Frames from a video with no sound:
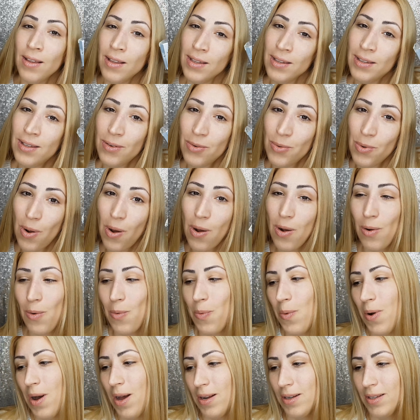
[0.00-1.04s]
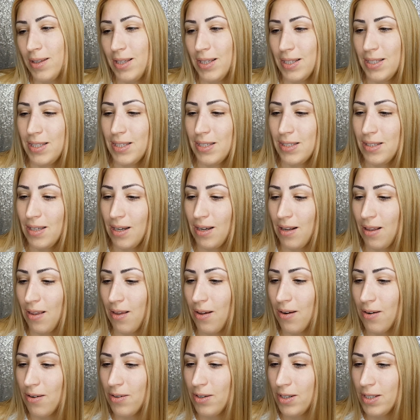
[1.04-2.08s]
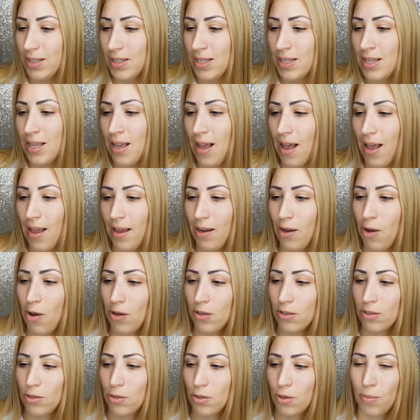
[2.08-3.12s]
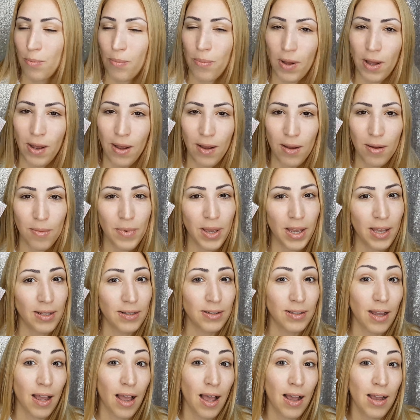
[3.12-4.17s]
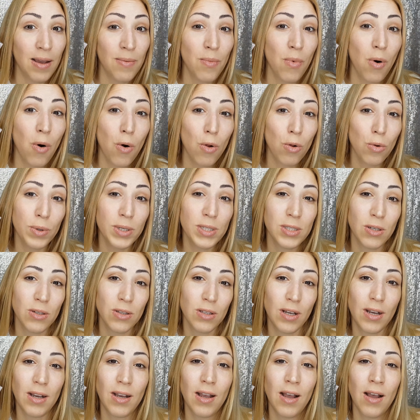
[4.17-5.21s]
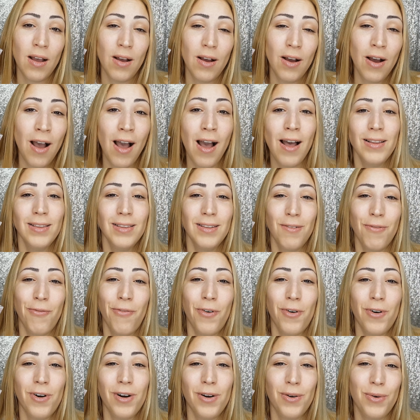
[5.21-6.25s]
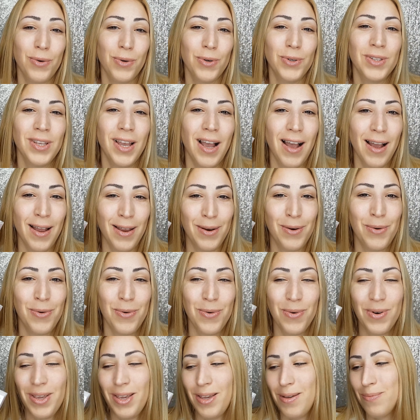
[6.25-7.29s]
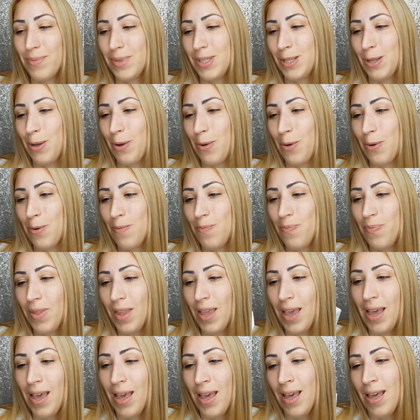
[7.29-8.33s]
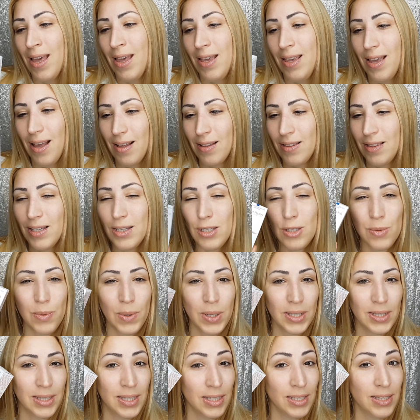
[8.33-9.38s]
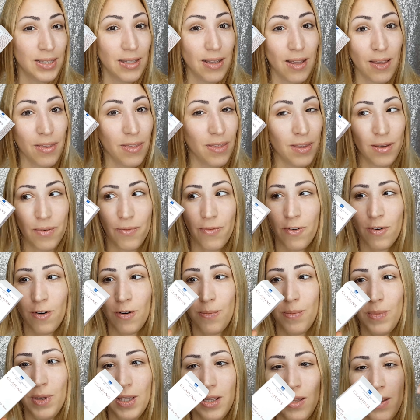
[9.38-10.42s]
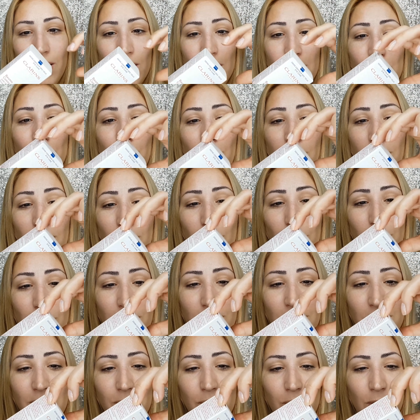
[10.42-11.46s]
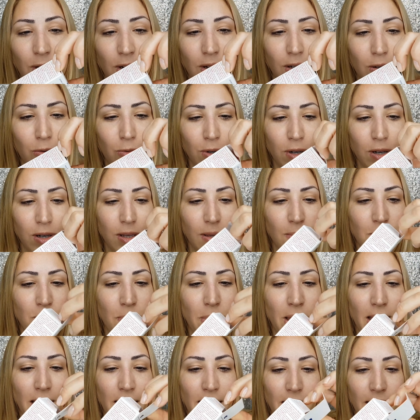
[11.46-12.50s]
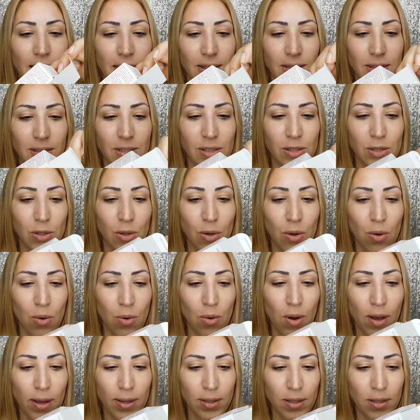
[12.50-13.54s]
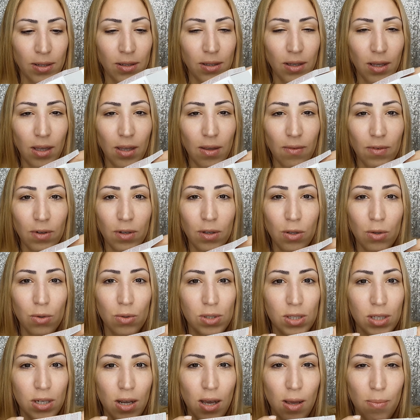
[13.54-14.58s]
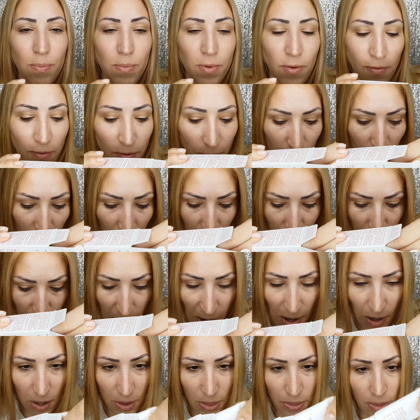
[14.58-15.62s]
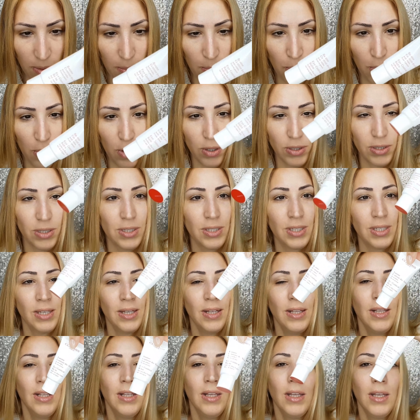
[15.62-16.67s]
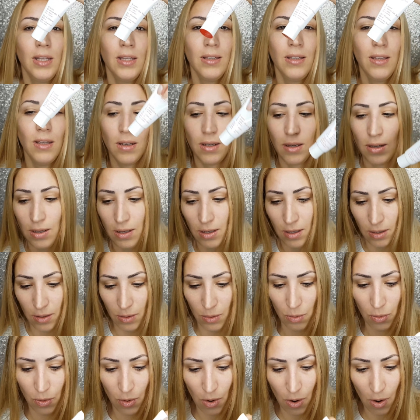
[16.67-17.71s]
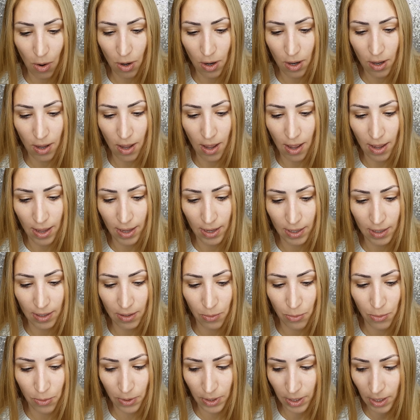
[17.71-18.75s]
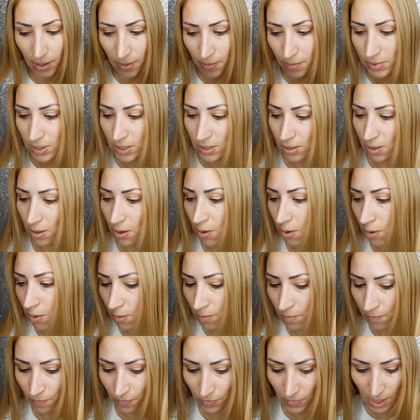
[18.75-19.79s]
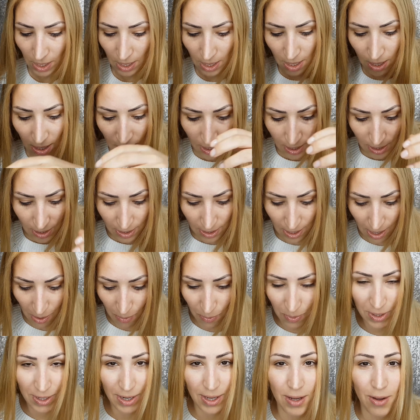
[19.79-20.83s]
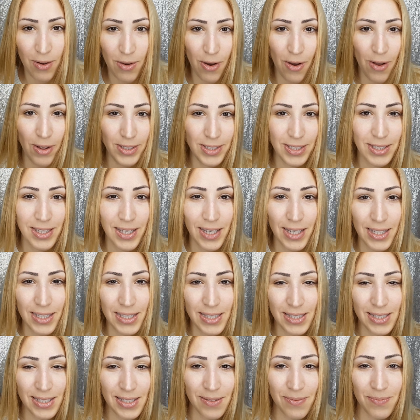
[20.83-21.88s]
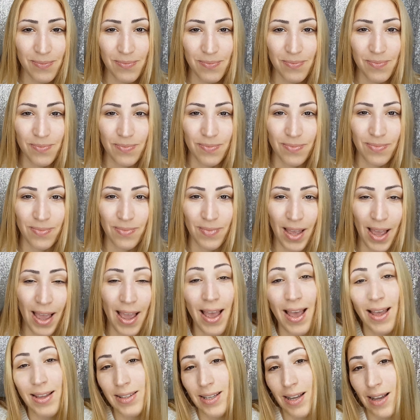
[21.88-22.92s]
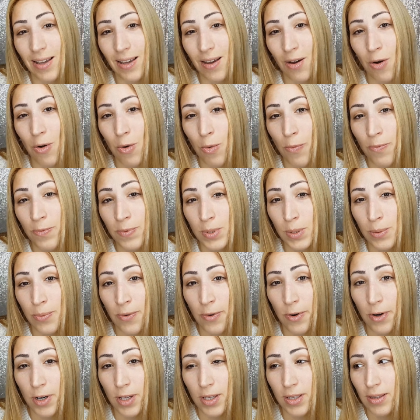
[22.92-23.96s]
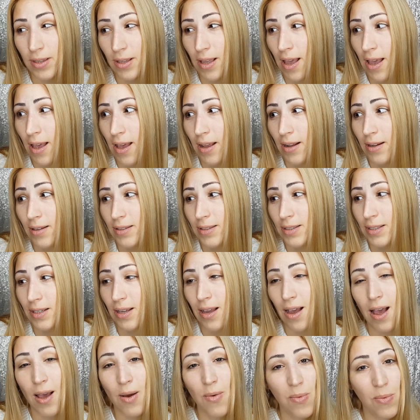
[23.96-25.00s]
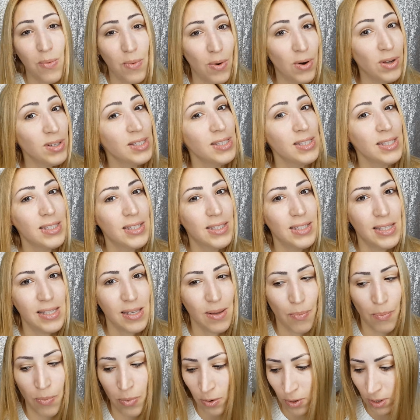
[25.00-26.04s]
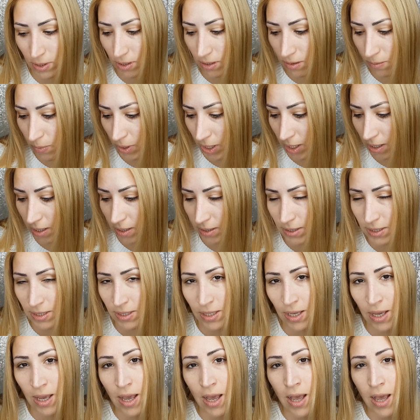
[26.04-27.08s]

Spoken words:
the RoC one. This is the Clarins Eye Contour Balm, and I'm always on the hunt for a good eye cream. So yeah, this one did nothing for me. This one was really bad, so I didn't even use it up before I bought the RoC eye cream. So yeah, when I got this, I had high hopes for it and I wasn't disappointed because